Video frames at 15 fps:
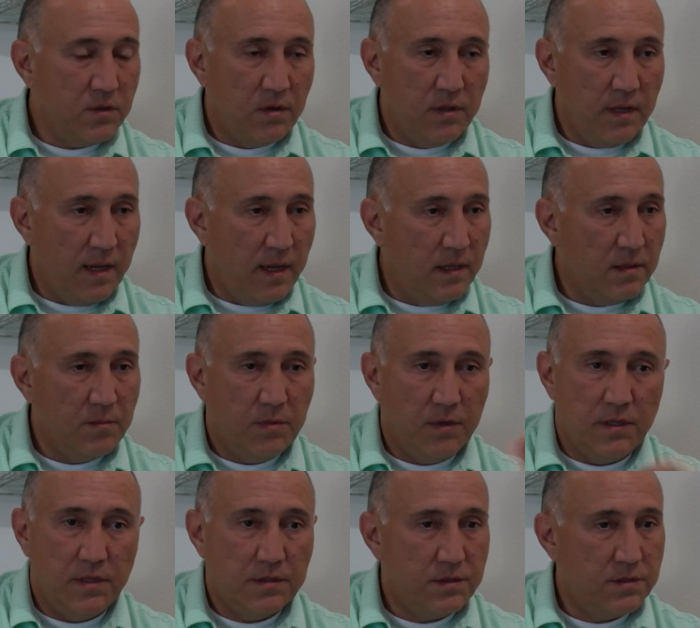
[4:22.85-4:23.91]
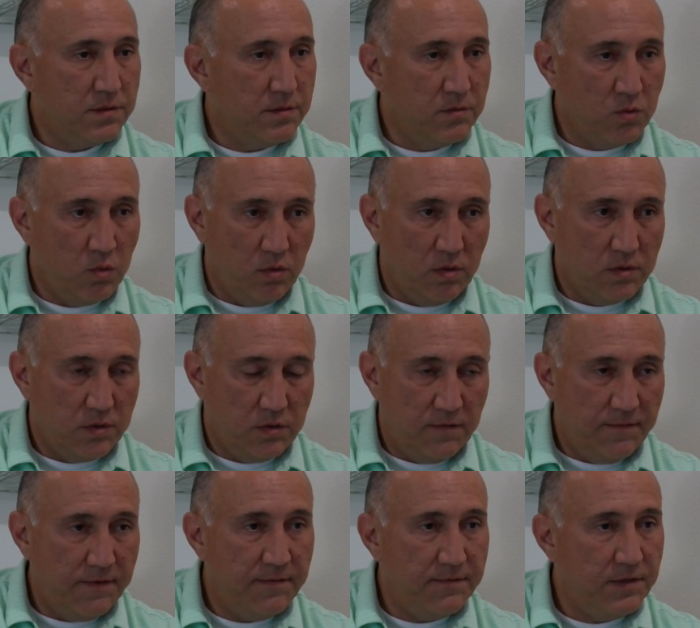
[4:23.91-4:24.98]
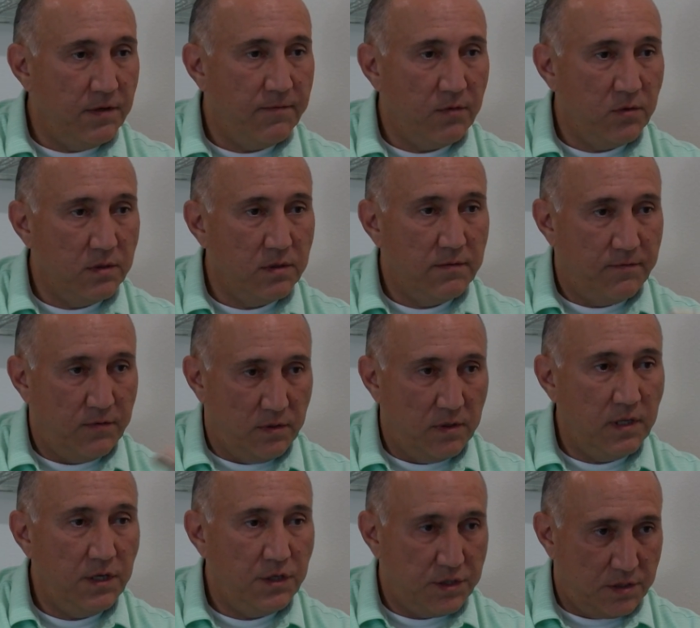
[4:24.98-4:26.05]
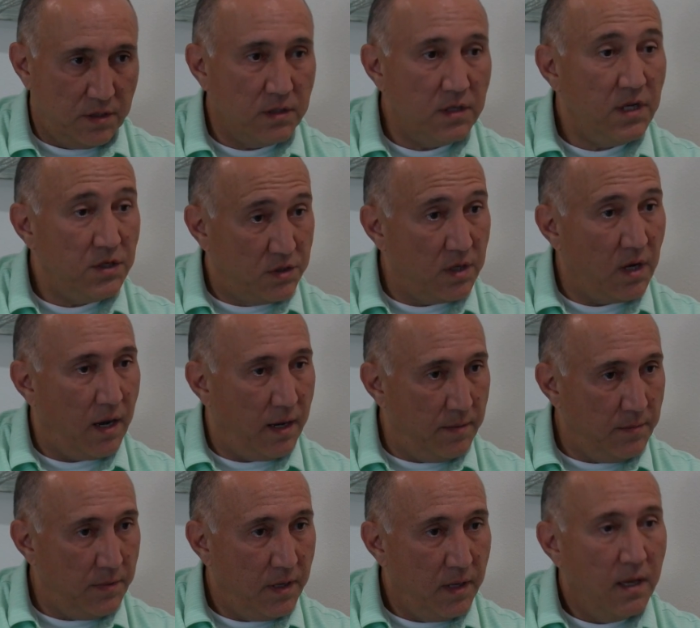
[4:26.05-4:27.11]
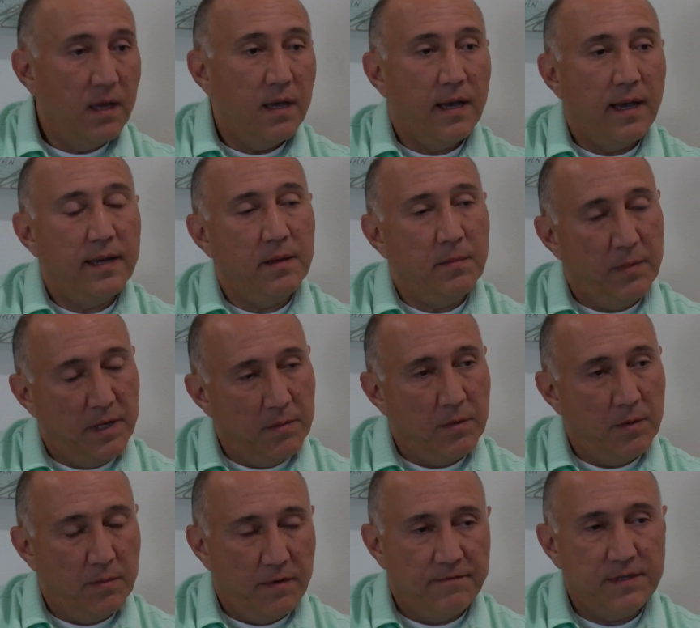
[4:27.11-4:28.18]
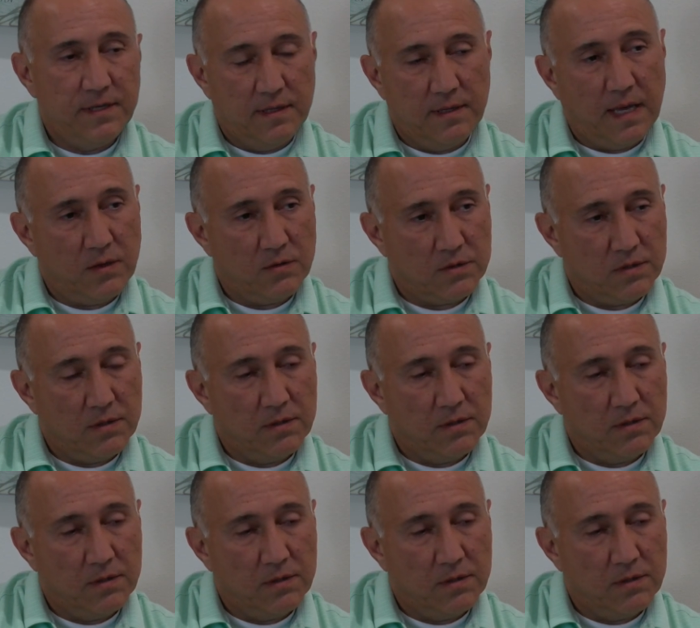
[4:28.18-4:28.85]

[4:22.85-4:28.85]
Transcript: on that, but it's $250 for each time, and a minimum of $10,000.